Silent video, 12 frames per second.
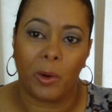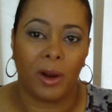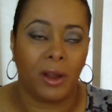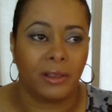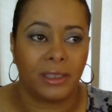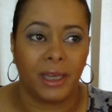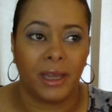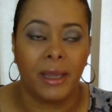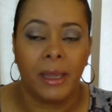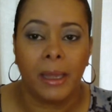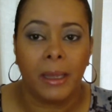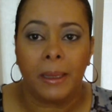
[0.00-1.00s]
or Ulta
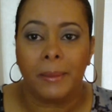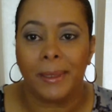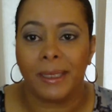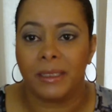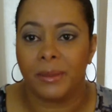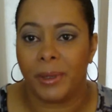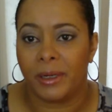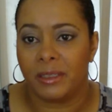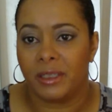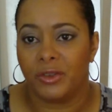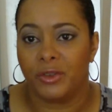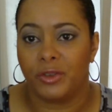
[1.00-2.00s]
because the Bare
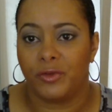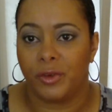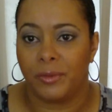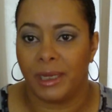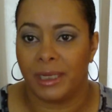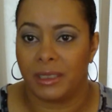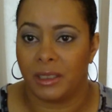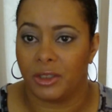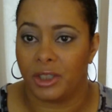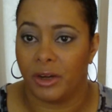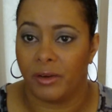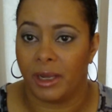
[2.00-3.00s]
Escentuals for me is
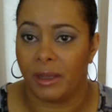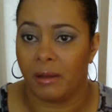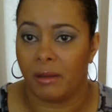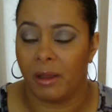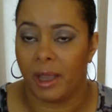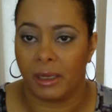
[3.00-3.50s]
in Cherry Hill,